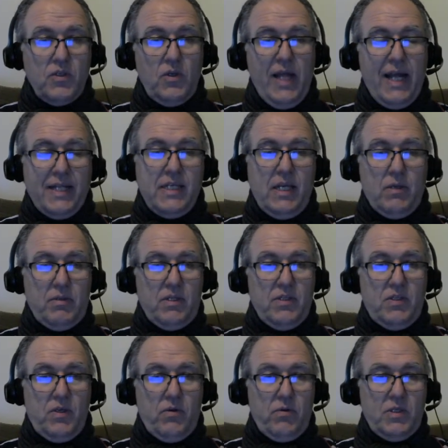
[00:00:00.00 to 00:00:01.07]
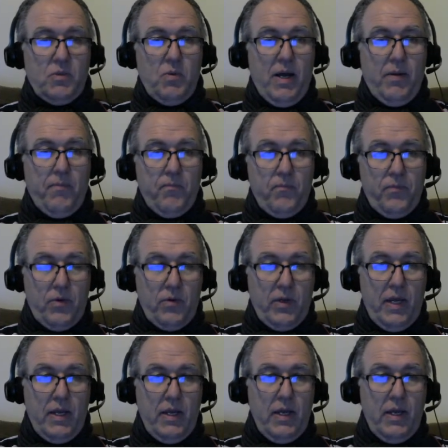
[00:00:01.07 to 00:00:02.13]
So that's equal to 0 as well.
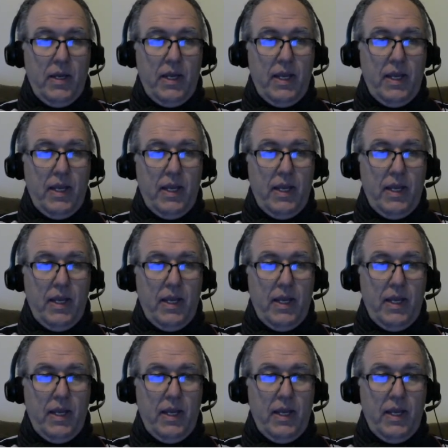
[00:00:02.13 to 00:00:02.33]
Okay,